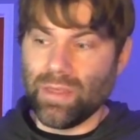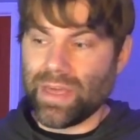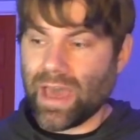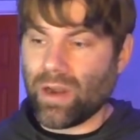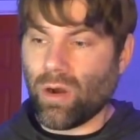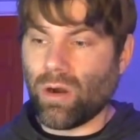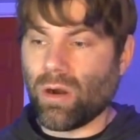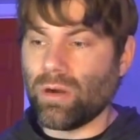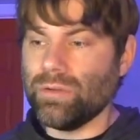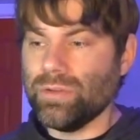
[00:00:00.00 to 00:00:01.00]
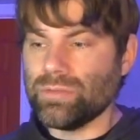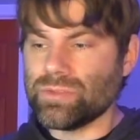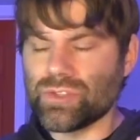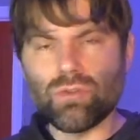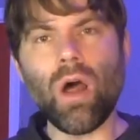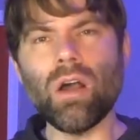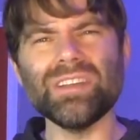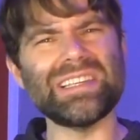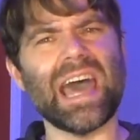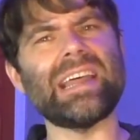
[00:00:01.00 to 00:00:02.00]
that are strong,
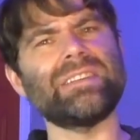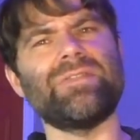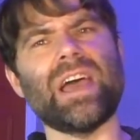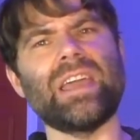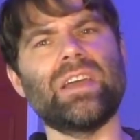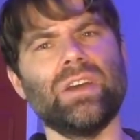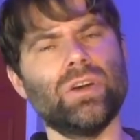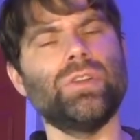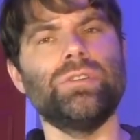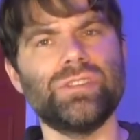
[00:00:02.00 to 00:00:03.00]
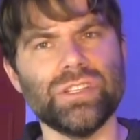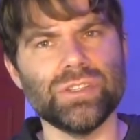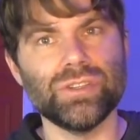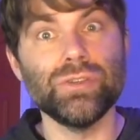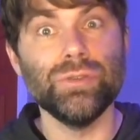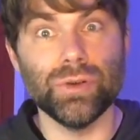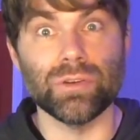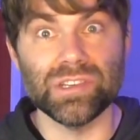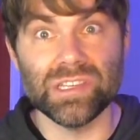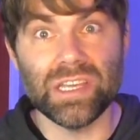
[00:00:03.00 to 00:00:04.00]
satisfying conclusions to
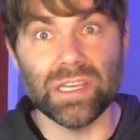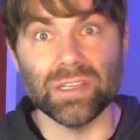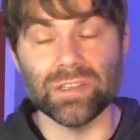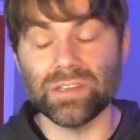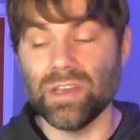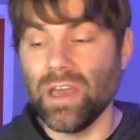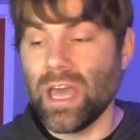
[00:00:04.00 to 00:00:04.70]
your scenes.